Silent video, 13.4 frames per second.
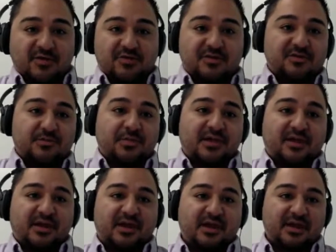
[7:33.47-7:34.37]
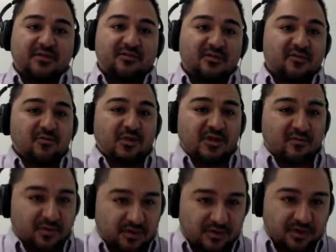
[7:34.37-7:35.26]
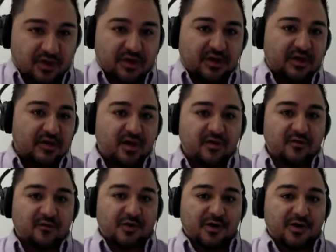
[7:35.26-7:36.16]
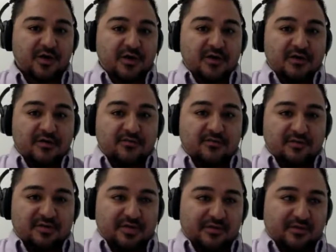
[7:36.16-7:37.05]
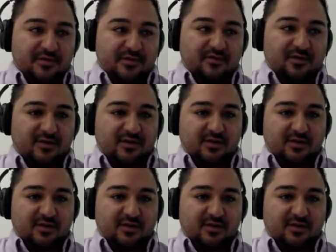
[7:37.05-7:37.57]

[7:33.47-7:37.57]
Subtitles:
that you plan ahead 6 weeks when you're going to need another one. These are the type of things that,